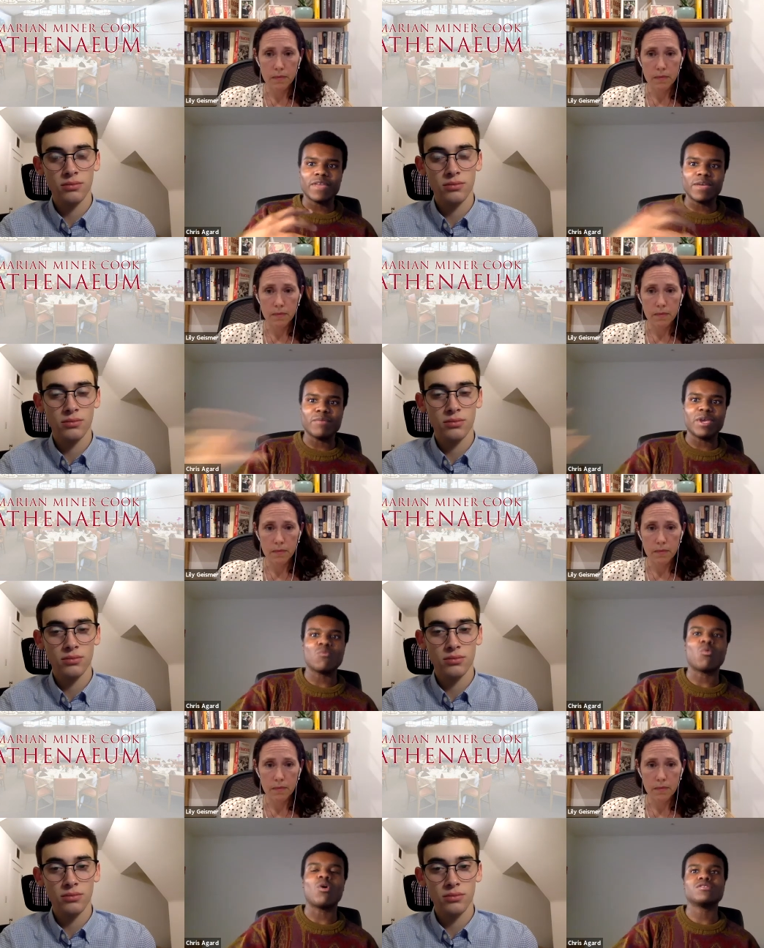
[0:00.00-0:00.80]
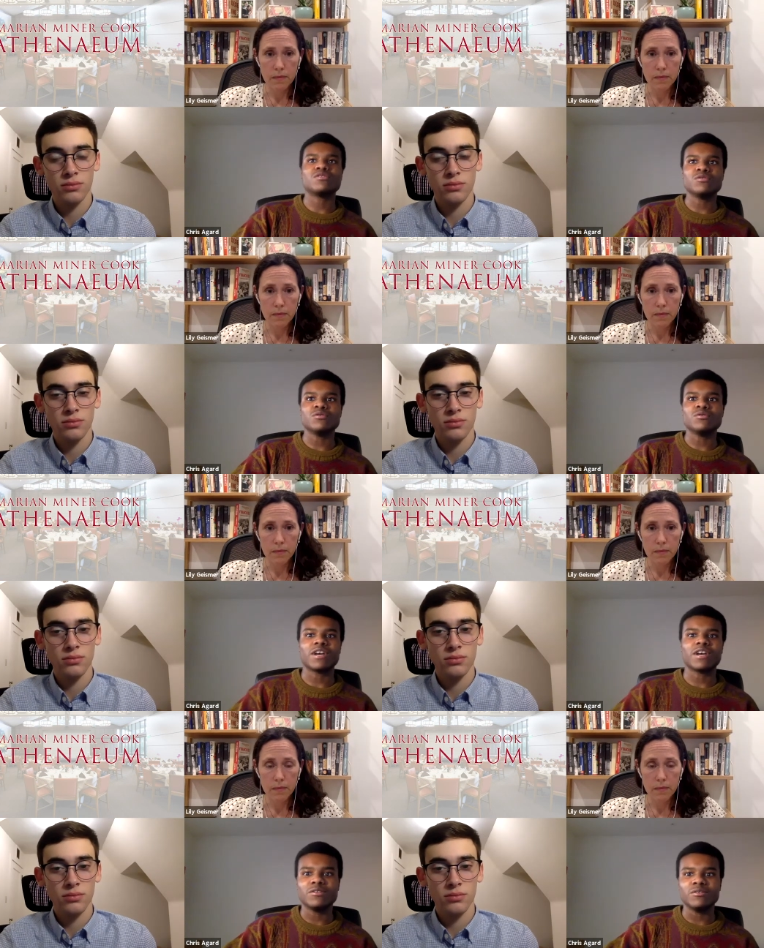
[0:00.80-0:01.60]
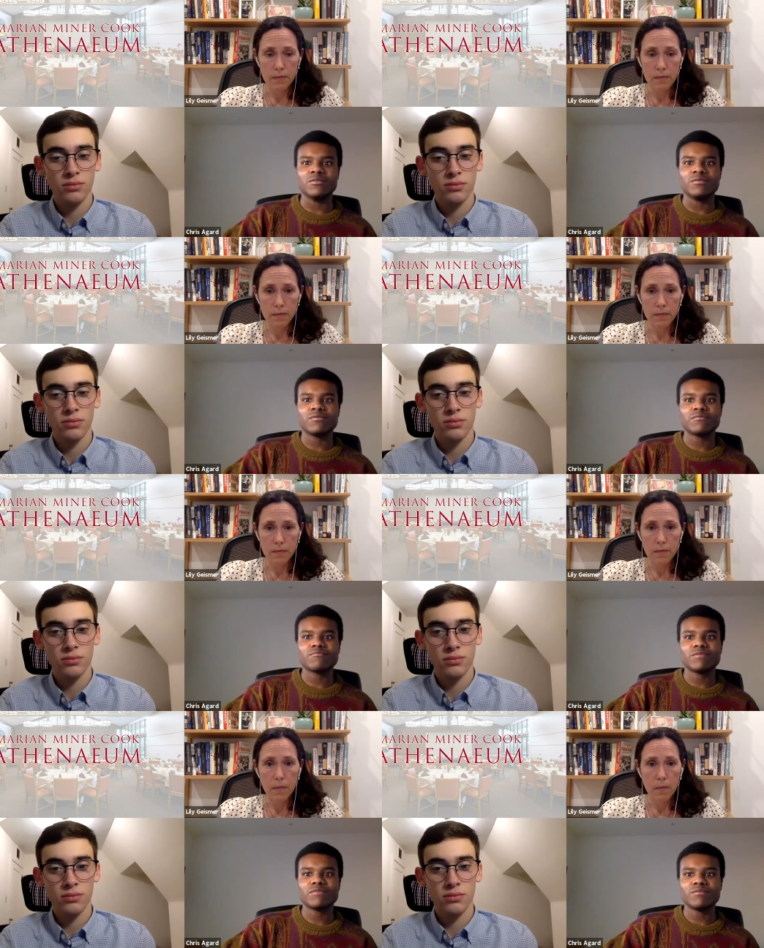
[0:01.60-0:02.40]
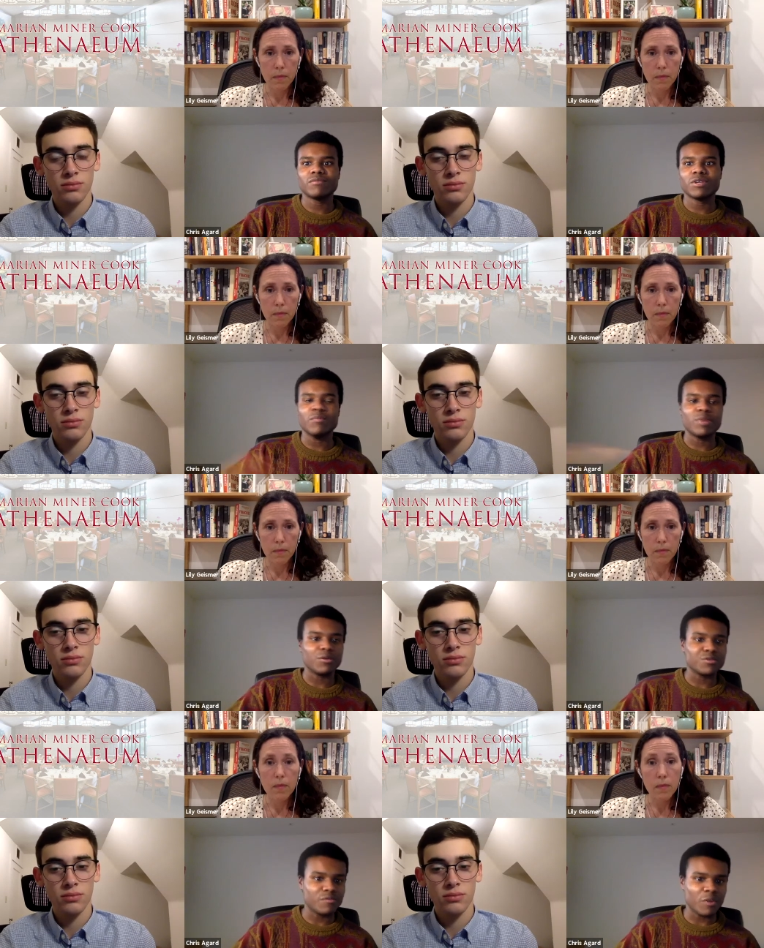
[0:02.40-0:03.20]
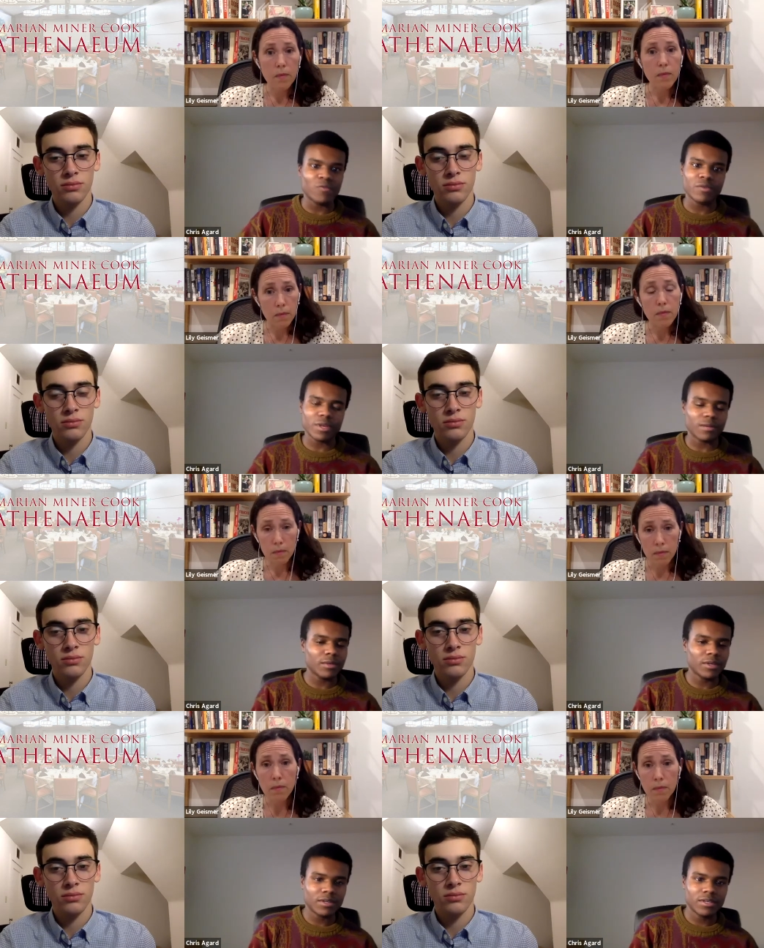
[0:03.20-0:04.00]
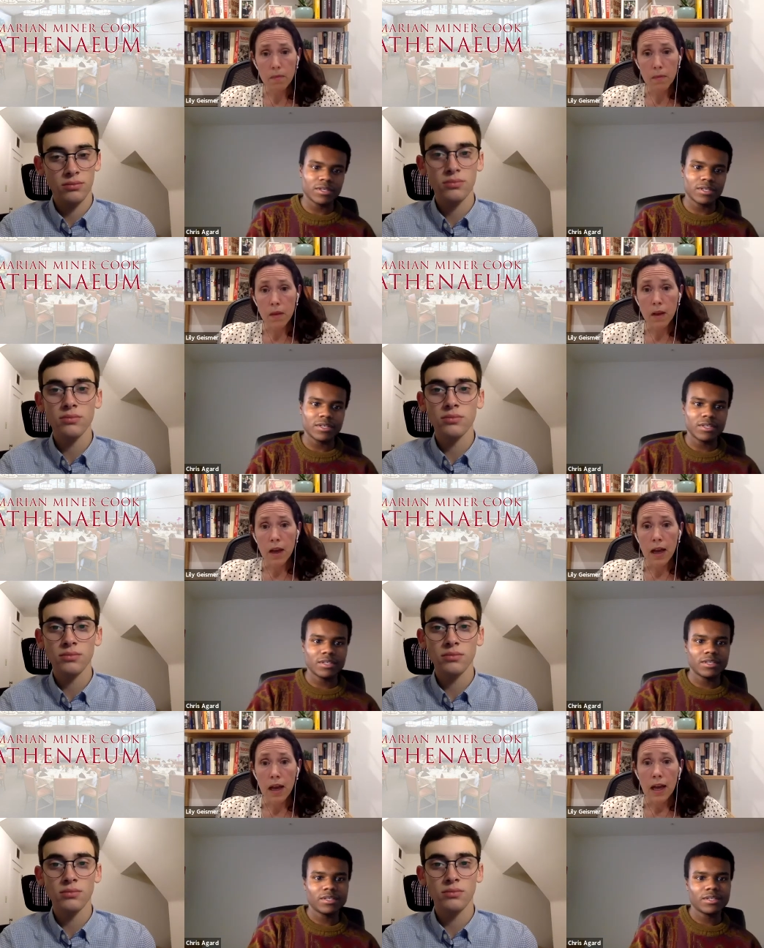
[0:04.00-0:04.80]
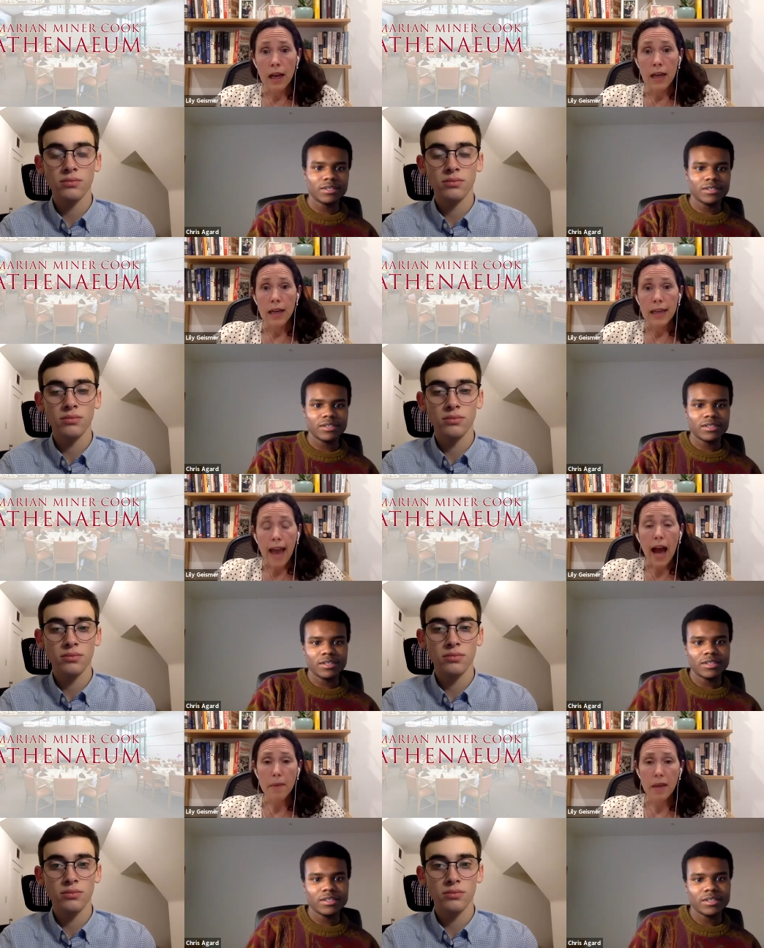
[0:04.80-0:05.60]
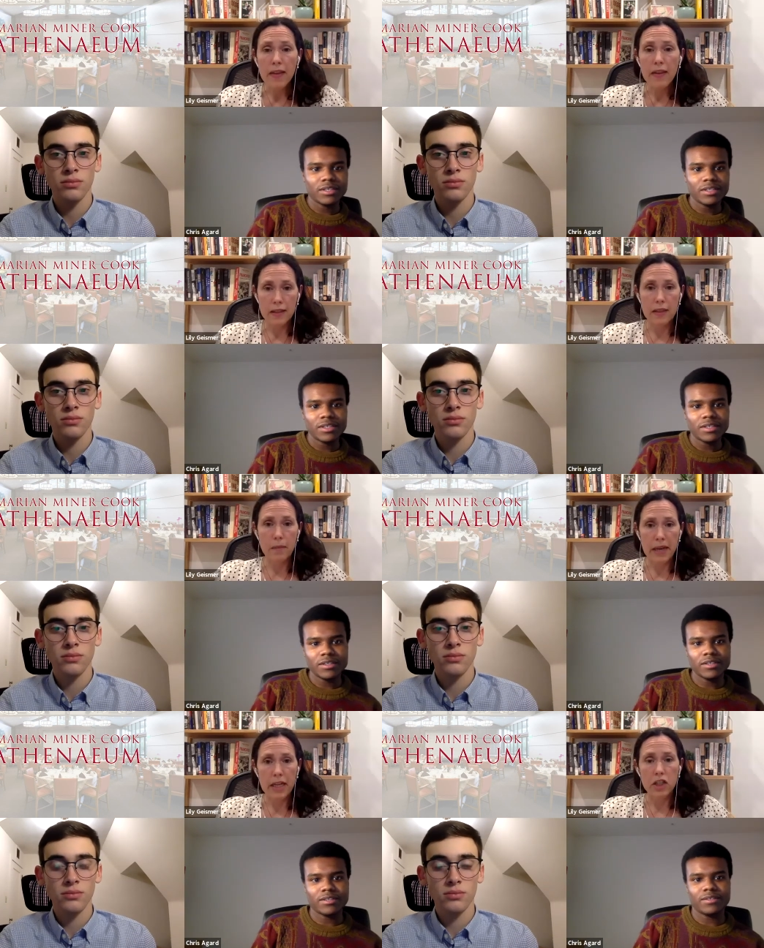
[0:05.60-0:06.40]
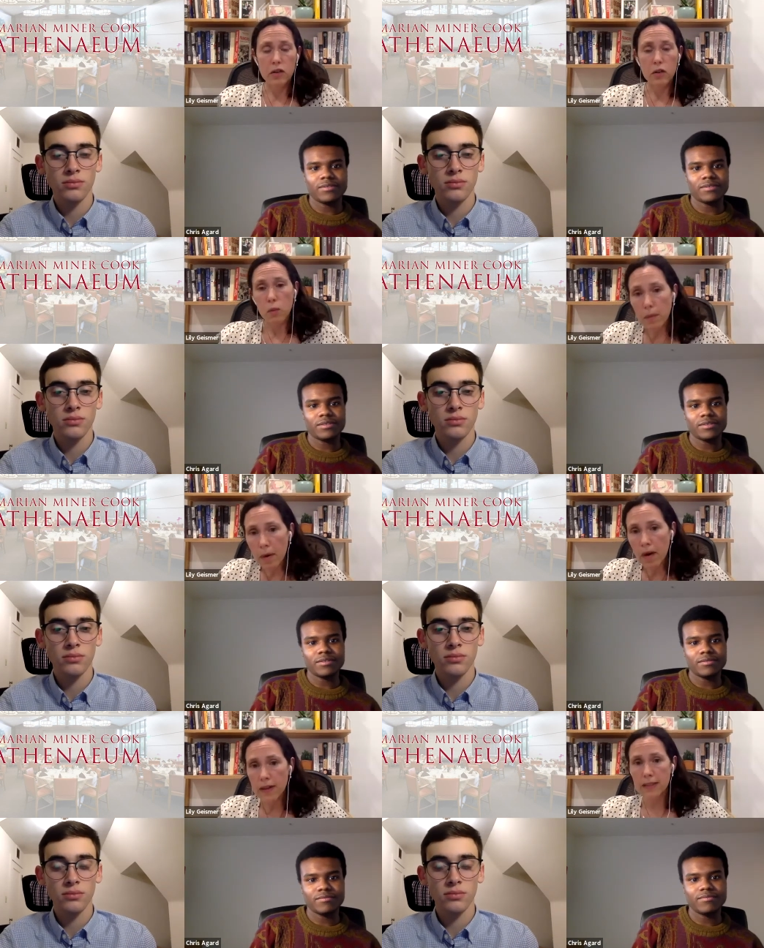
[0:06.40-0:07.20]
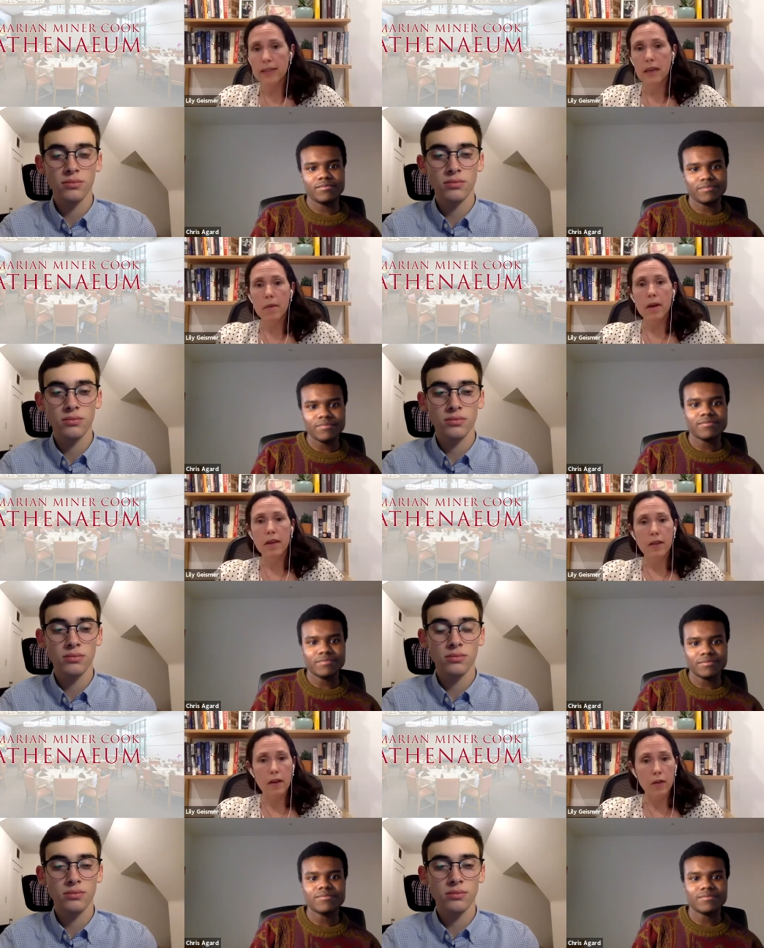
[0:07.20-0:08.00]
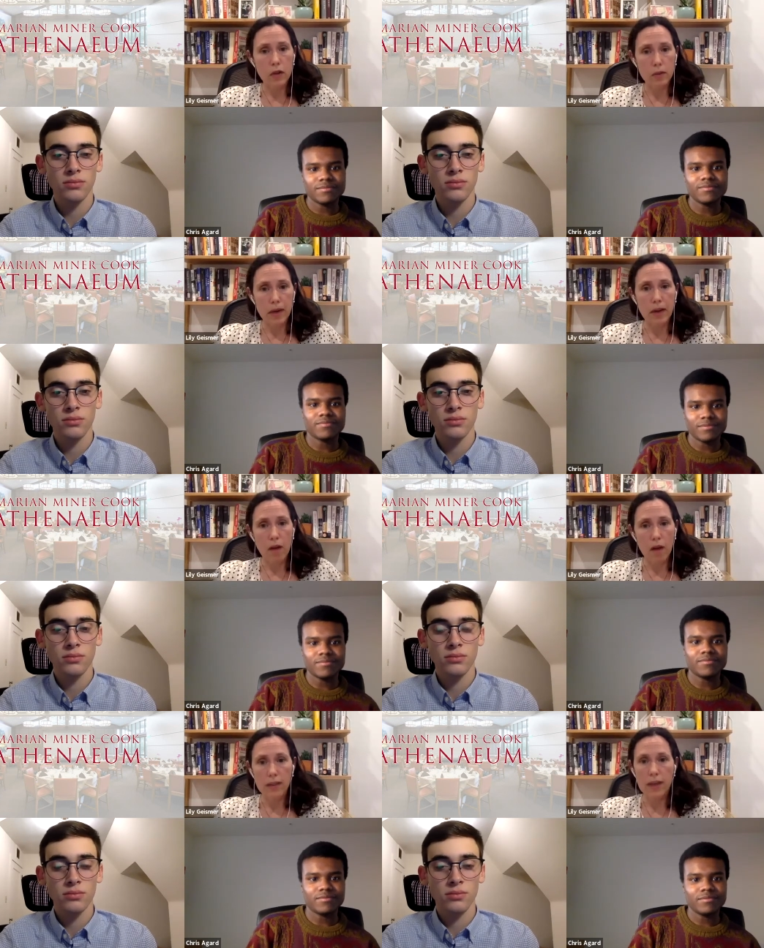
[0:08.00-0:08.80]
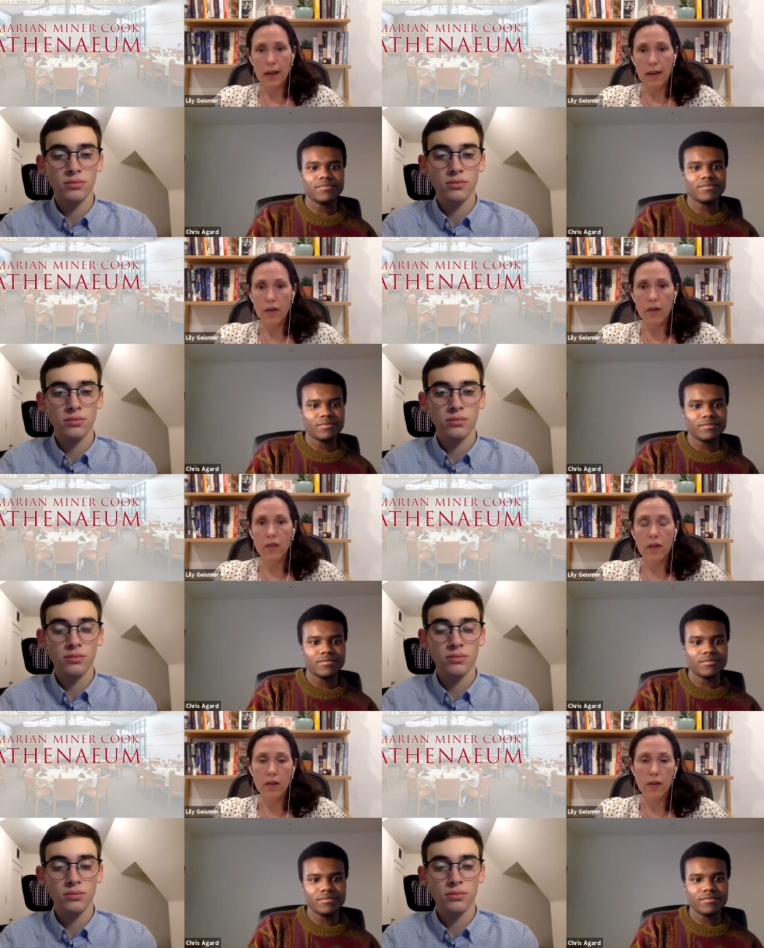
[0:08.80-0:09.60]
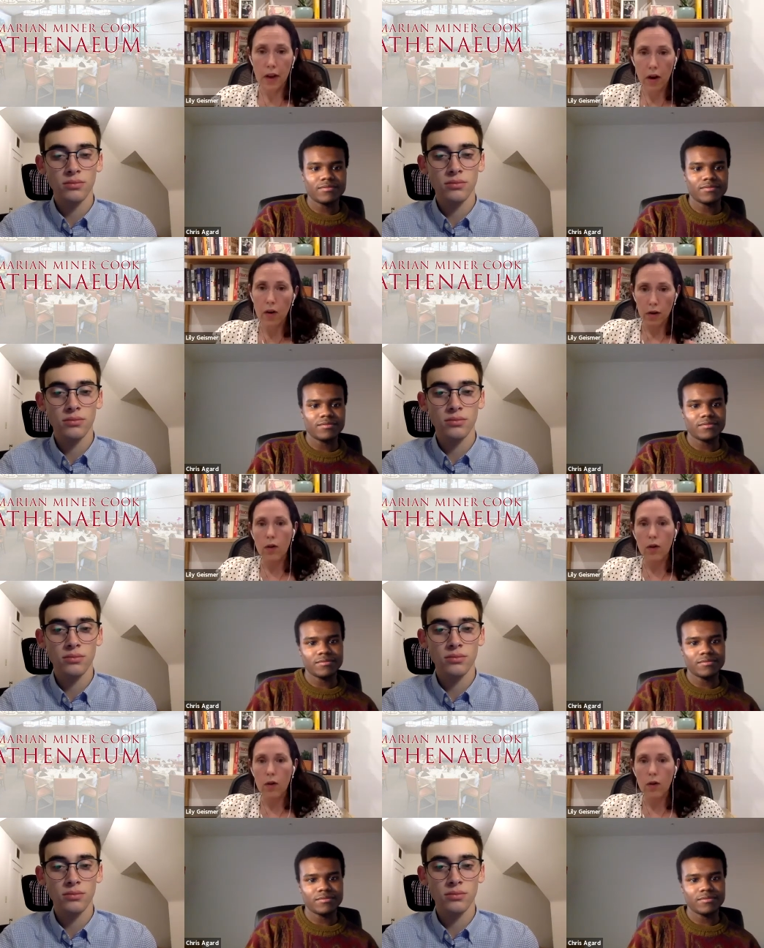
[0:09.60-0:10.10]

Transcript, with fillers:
Speaker 1: they may want to kind of compel to vote for them.
Speaker 2: Yeah, I mean, I think this is a big issue. So one part is the, dem- the there's been a longstanding effort of the, or